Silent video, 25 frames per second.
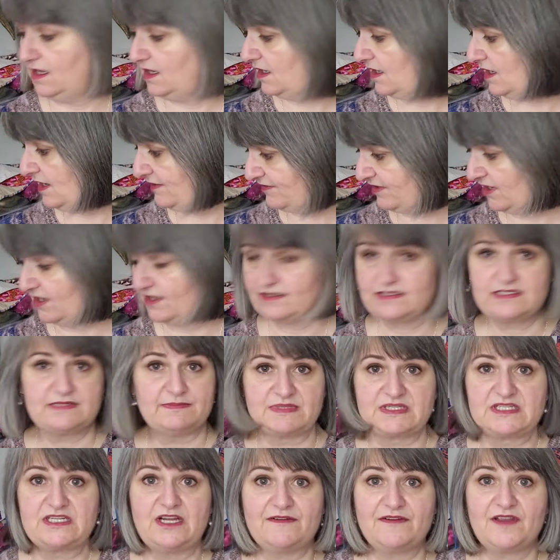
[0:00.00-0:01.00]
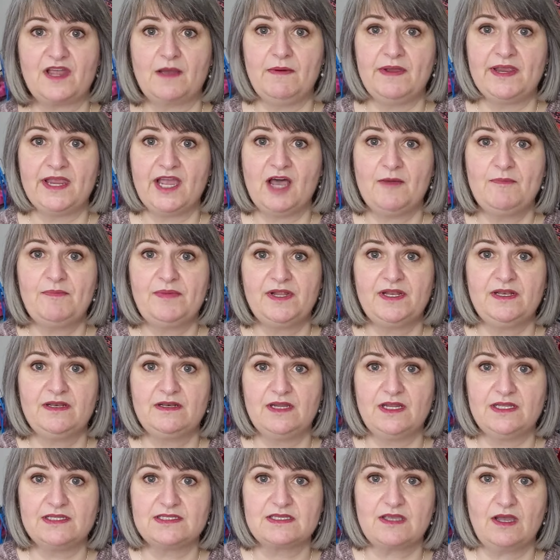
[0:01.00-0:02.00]
I've got some stuff coming up
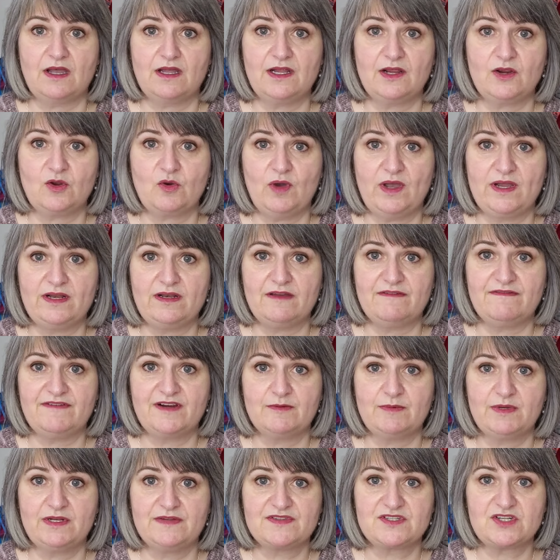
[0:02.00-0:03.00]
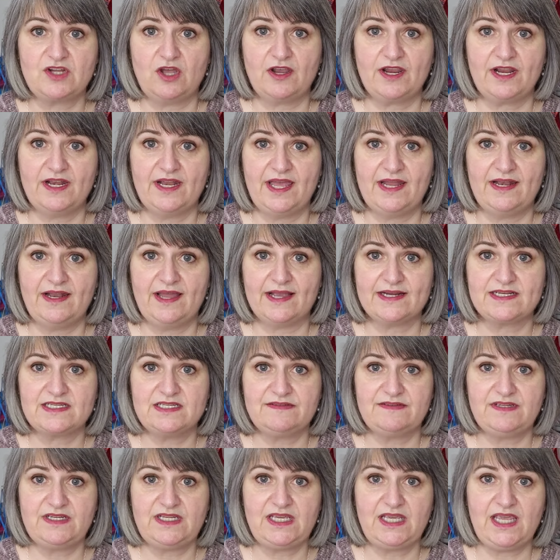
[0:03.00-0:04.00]
and it's got a quite a fair bit of stockinette
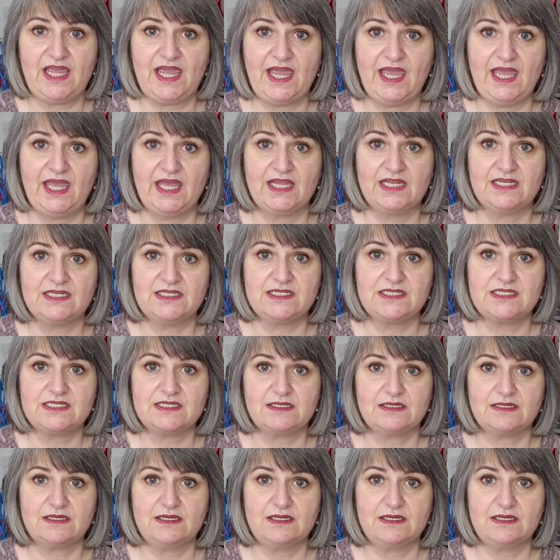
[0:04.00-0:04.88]
activity and